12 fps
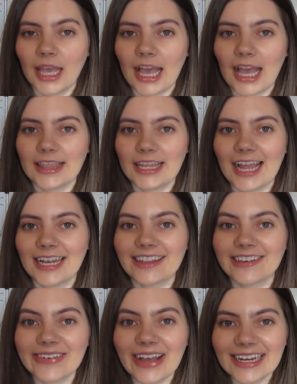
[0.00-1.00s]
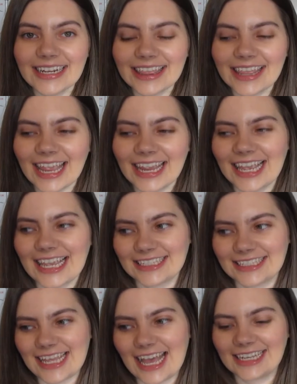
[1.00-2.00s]
And then the final thing
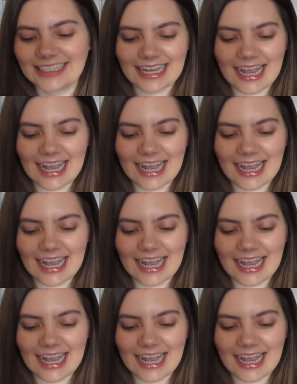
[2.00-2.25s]
is that